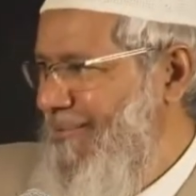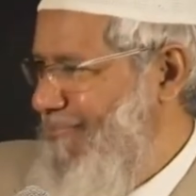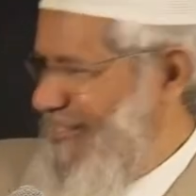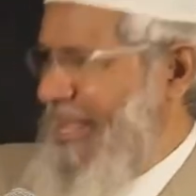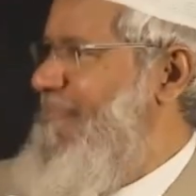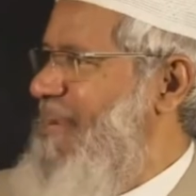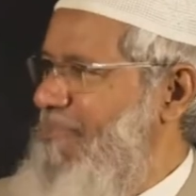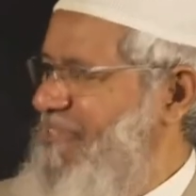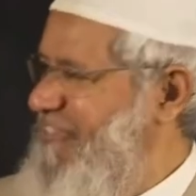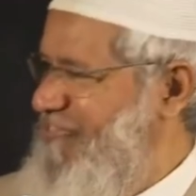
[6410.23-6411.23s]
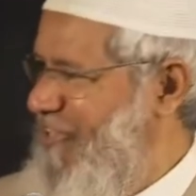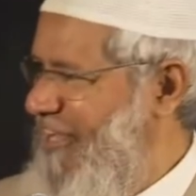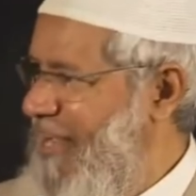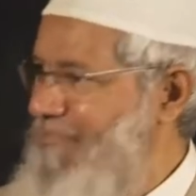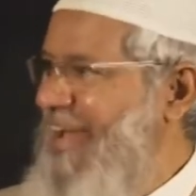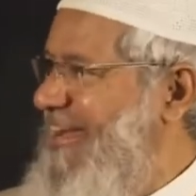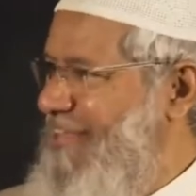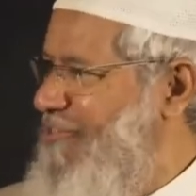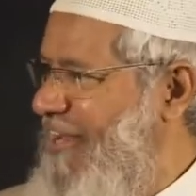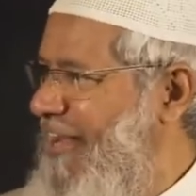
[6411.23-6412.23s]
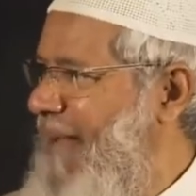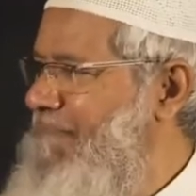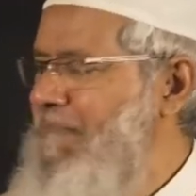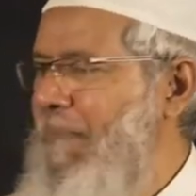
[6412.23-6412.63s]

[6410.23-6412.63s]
But camera per se is not haram, lighting is not haram.